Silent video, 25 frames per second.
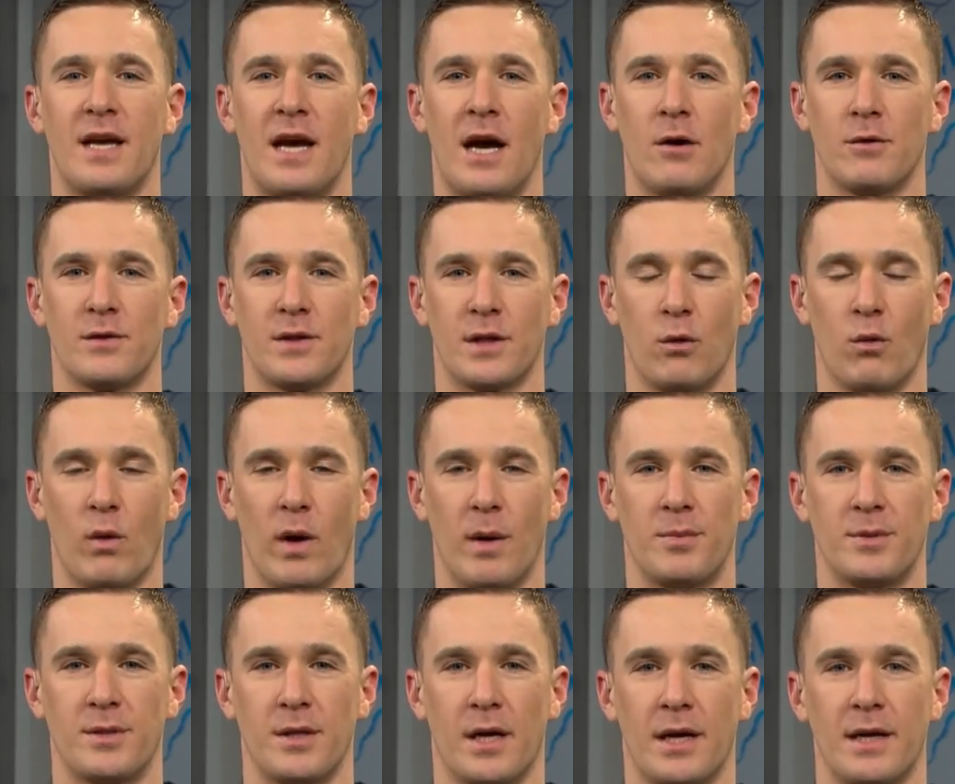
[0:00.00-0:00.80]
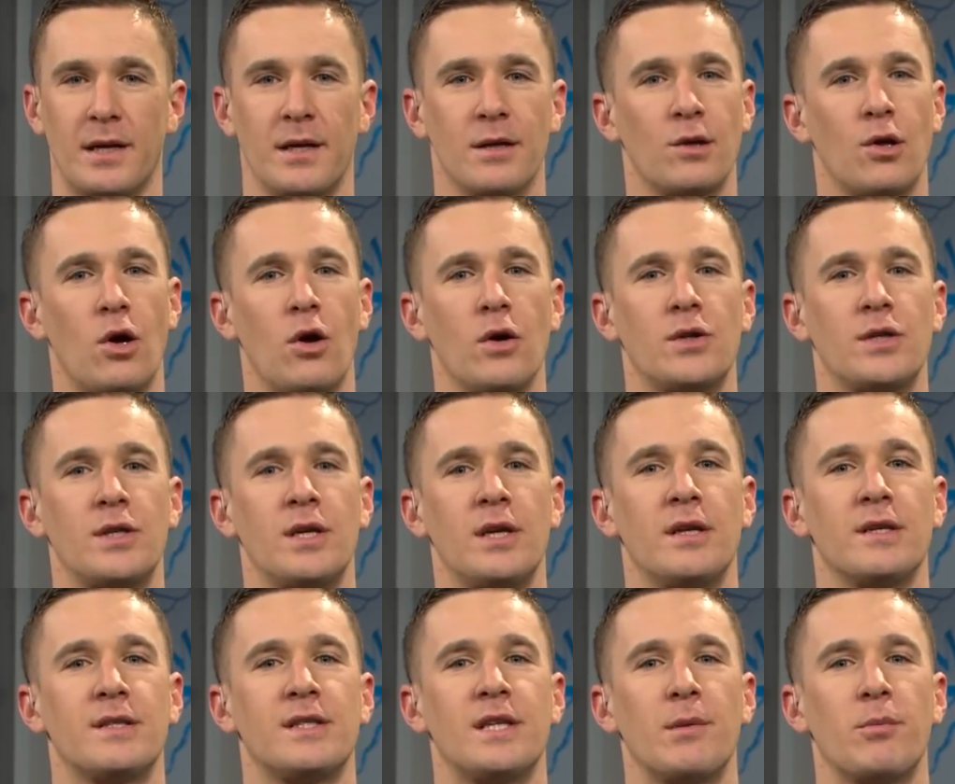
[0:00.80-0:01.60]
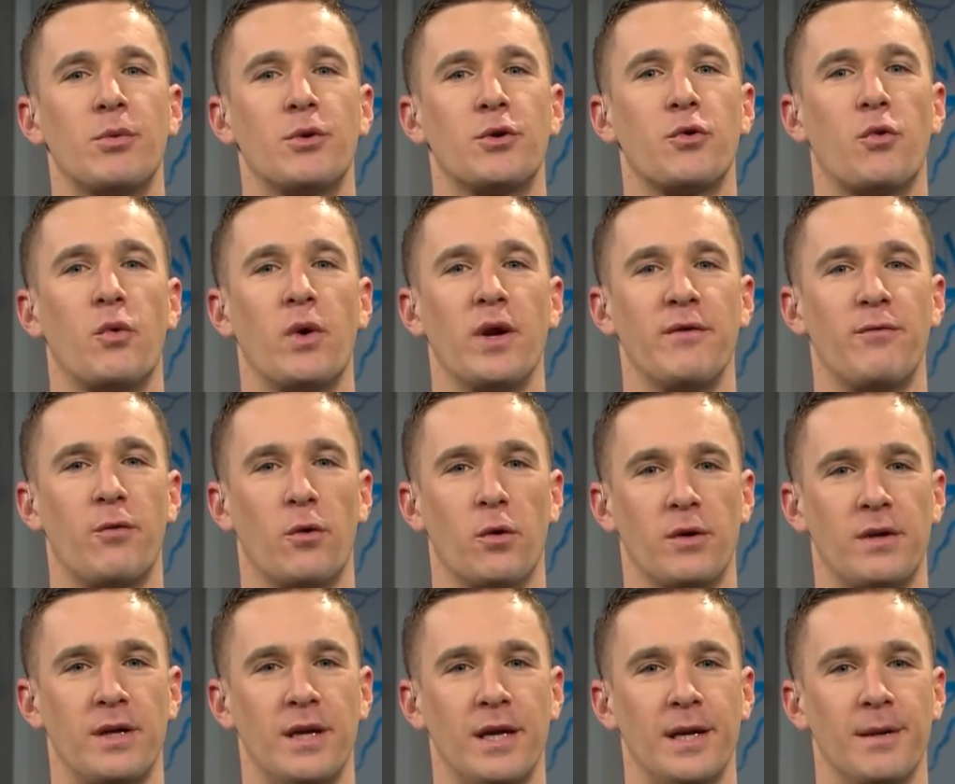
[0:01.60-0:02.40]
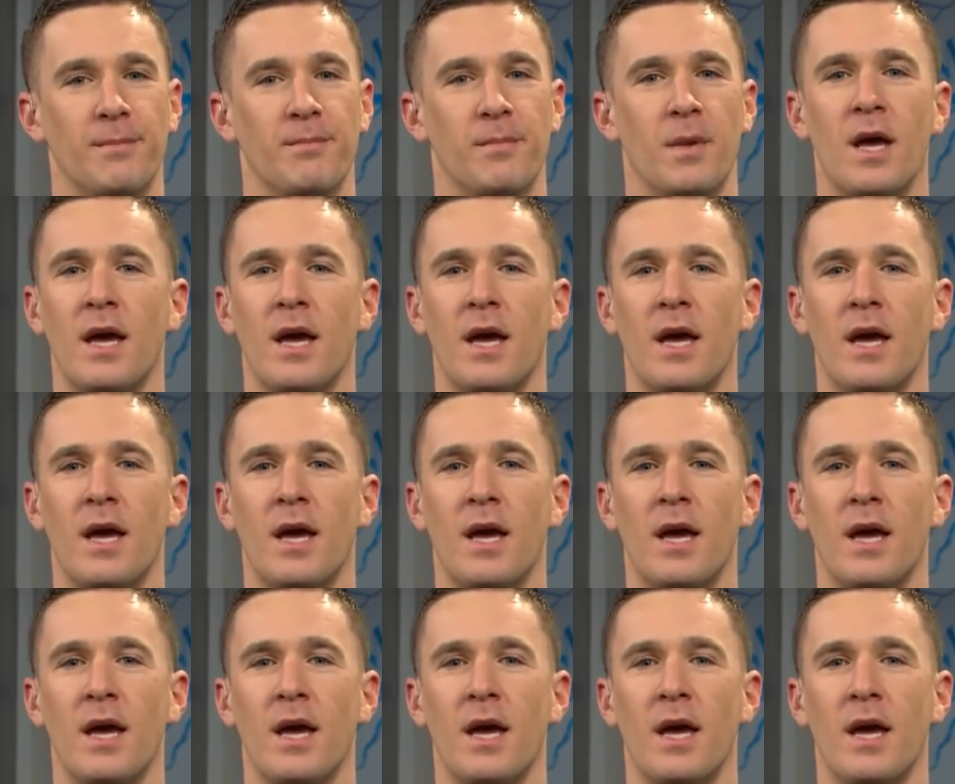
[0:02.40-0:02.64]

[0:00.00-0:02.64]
housing website, launched in December 2014,